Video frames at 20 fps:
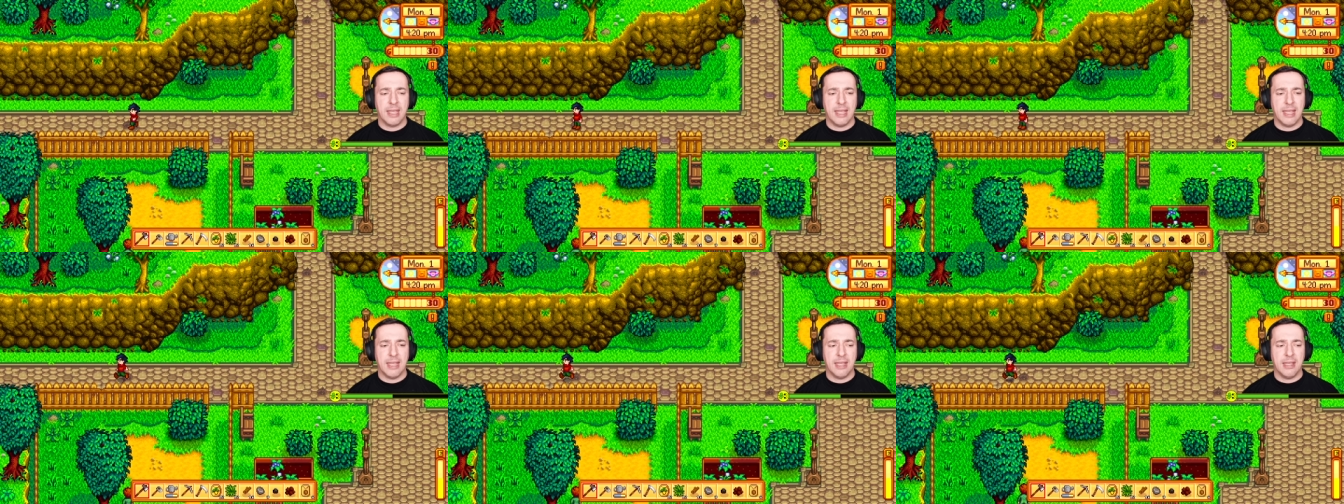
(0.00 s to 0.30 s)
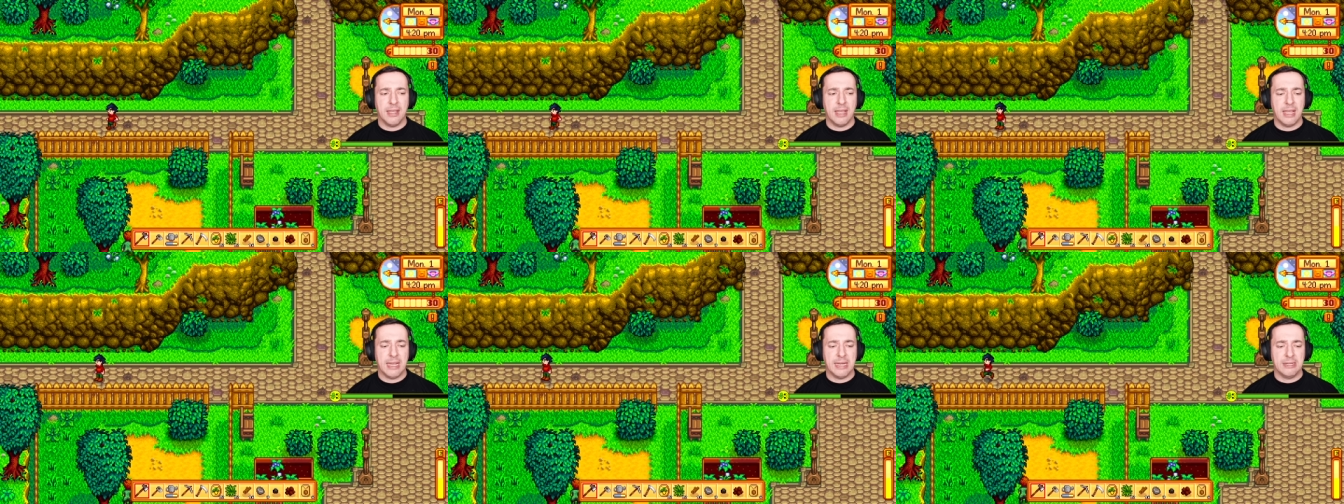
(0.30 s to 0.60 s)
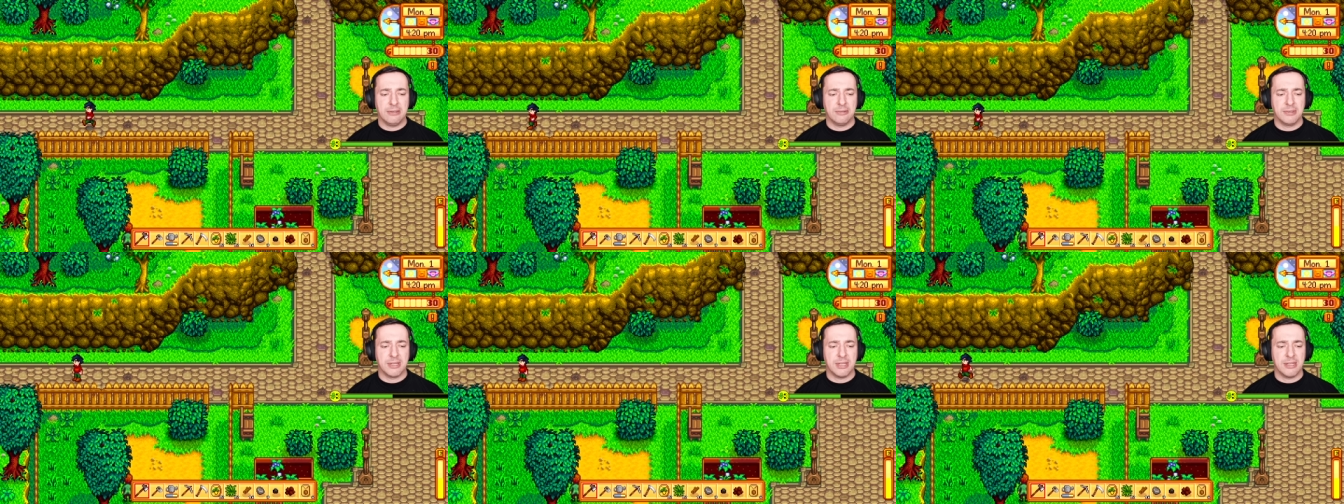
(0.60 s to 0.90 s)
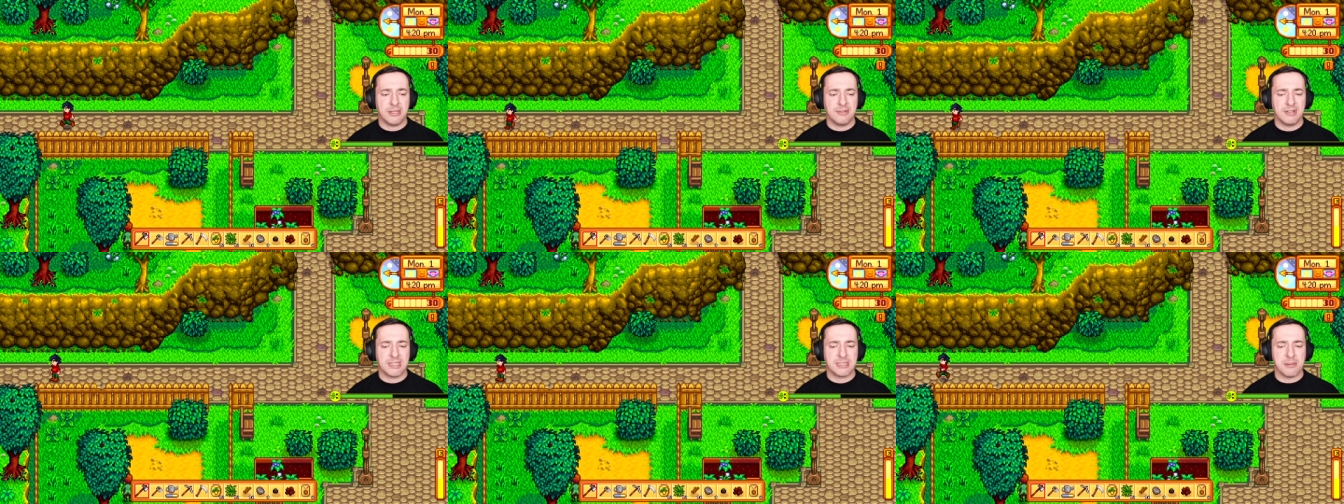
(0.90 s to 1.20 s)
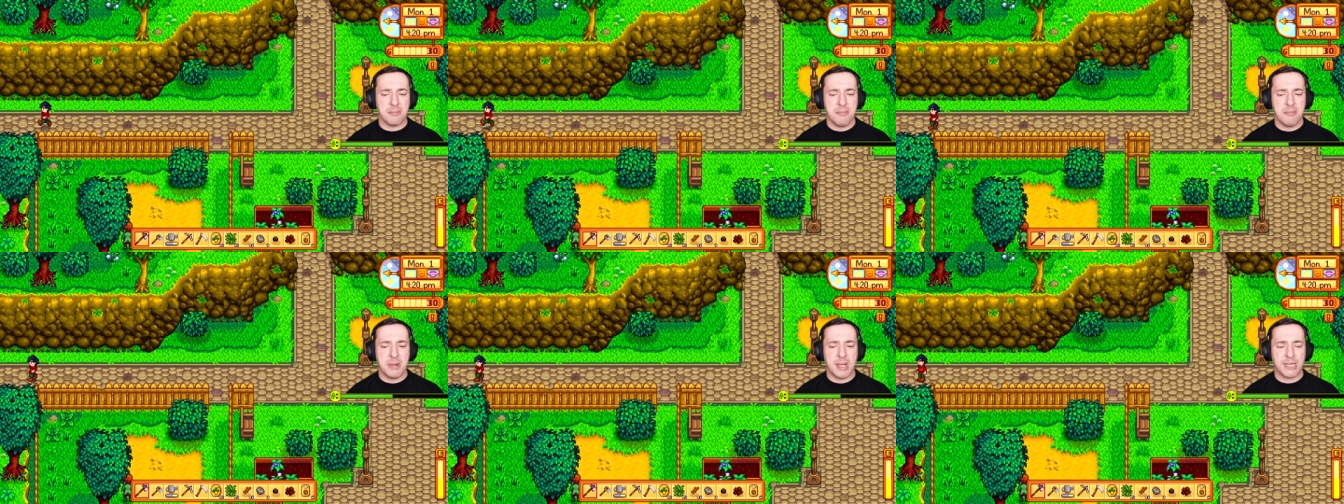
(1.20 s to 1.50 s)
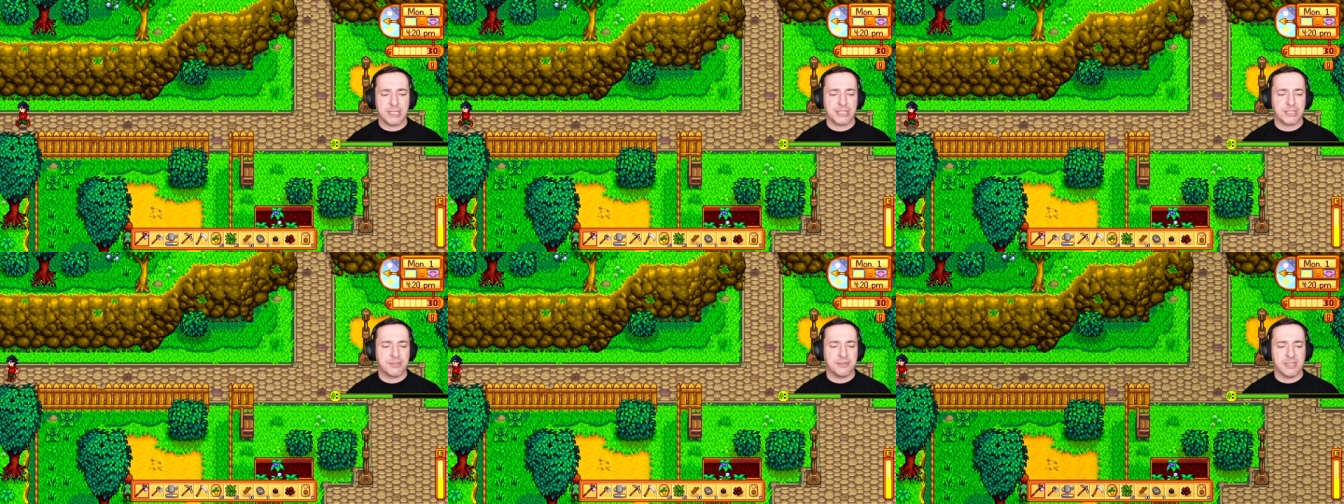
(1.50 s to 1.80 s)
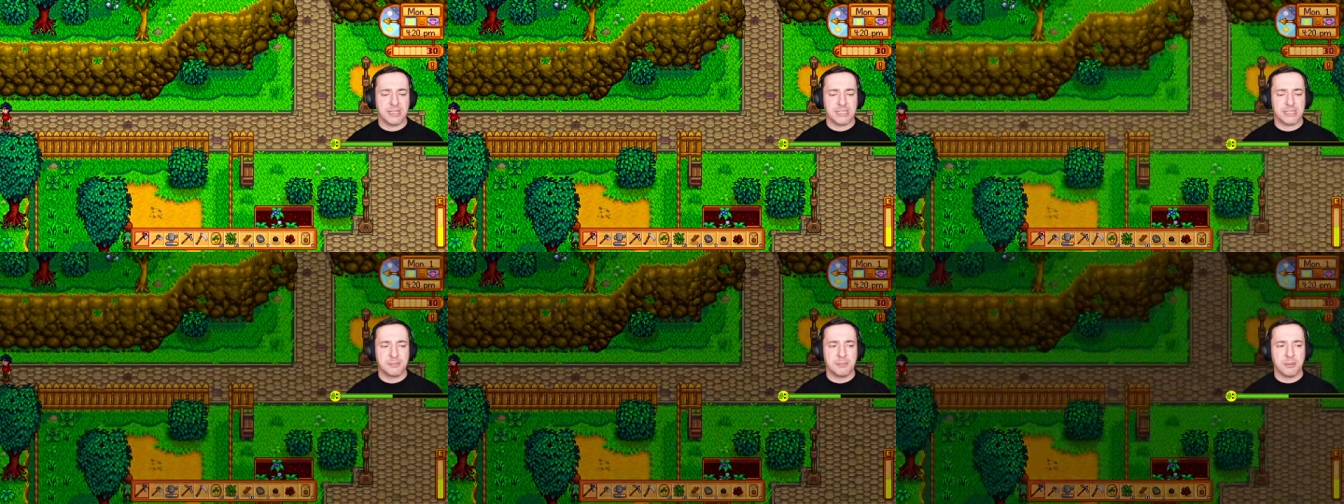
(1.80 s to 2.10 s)
Uh, and although there isn't much to
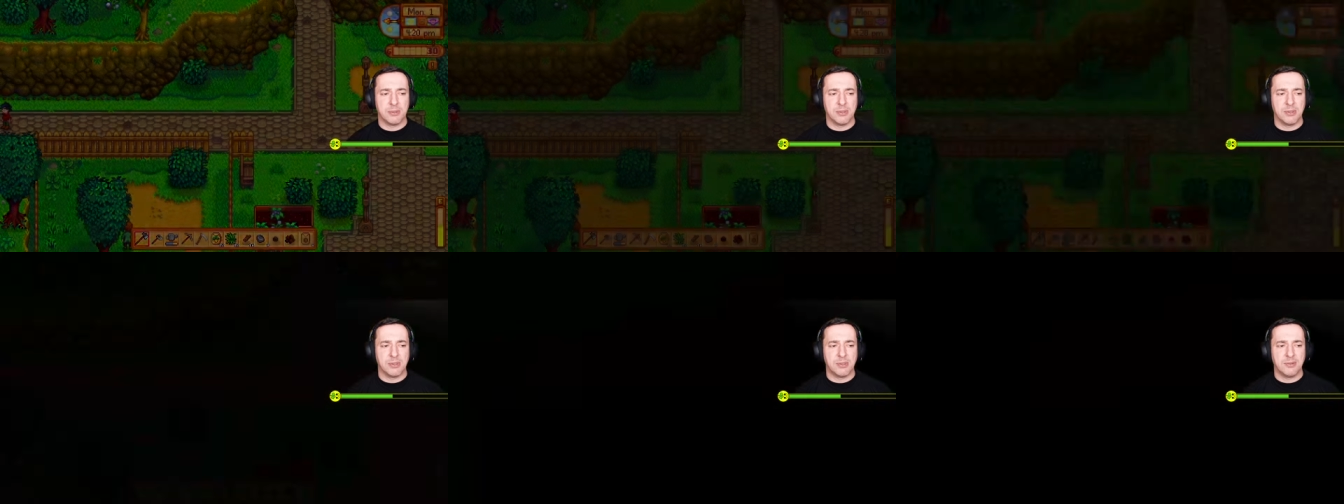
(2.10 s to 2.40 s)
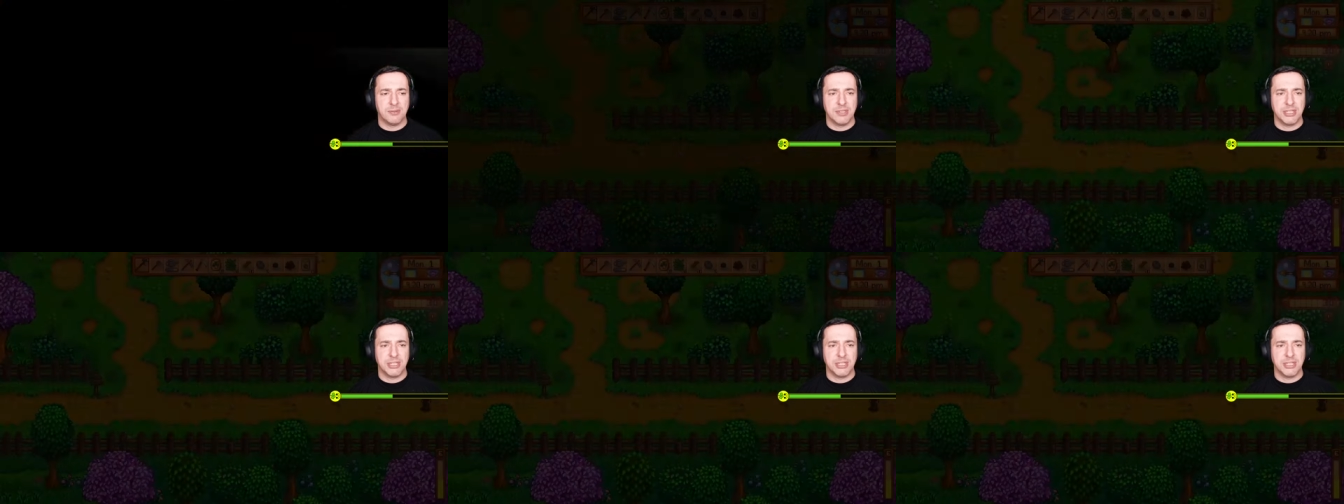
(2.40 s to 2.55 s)
explore,